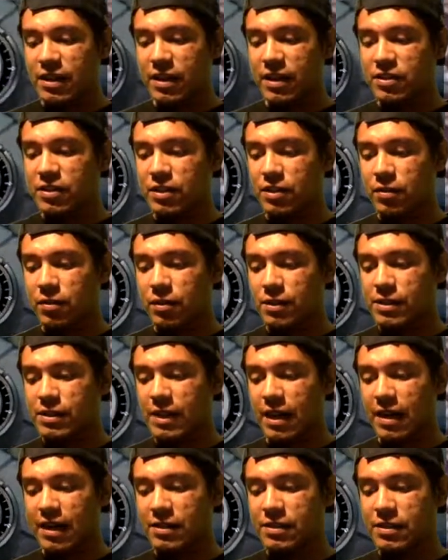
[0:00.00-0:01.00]
Can she do her
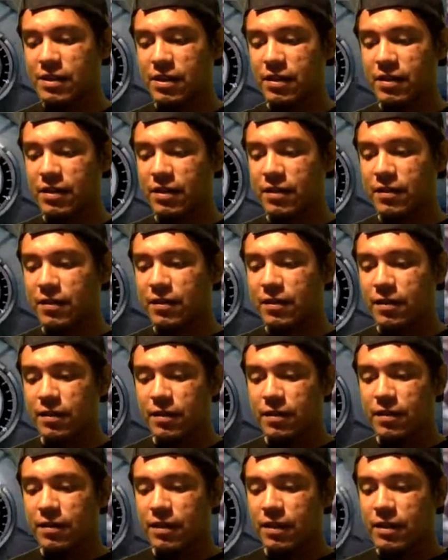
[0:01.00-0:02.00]
silence here?
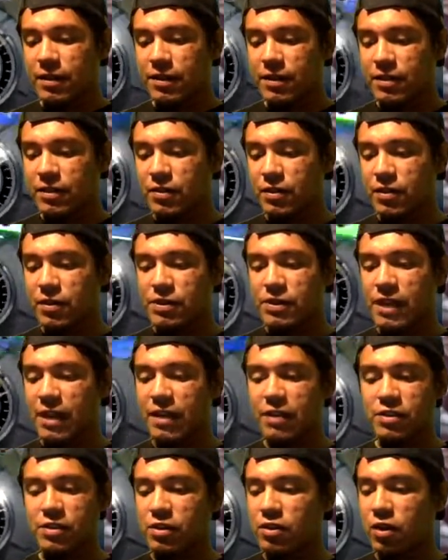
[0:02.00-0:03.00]
Can she do her
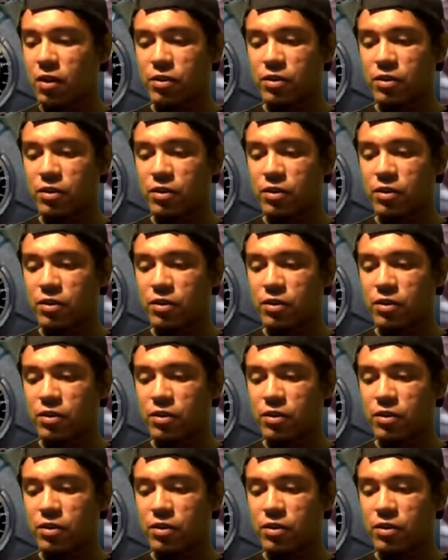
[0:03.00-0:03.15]
silence? No,